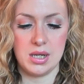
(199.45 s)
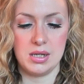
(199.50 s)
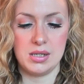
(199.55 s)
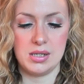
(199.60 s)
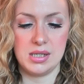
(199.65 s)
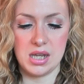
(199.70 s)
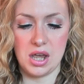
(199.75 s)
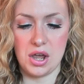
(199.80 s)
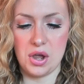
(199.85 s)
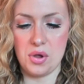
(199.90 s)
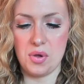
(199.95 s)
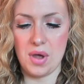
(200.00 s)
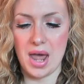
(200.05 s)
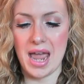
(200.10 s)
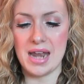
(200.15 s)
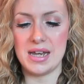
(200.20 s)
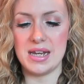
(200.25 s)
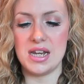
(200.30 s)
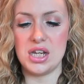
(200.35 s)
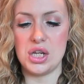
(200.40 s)
So,
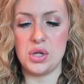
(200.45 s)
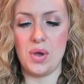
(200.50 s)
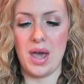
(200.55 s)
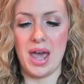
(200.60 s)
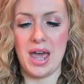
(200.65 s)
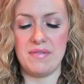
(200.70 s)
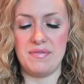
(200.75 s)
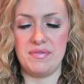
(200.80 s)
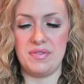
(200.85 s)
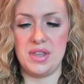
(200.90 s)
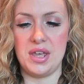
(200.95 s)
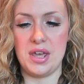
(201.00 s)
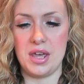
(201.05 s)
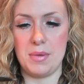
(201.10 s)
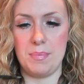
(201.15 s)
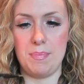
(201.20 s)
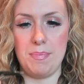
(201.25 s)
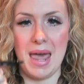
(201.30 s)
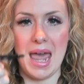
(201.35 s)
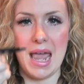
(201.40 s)
and then you have
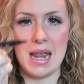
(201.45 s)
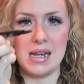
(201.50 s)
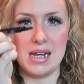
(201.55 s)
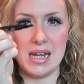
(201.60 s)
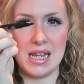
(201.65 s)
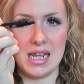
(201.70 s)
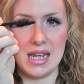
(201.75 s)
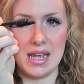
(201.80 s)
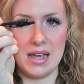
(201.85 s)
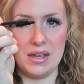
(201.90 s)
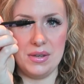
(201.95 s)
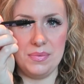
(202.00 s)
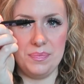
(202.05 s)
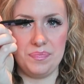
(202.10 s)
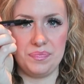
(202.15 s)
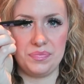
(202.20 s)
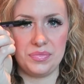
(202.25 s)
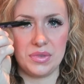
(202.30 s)
the pen here,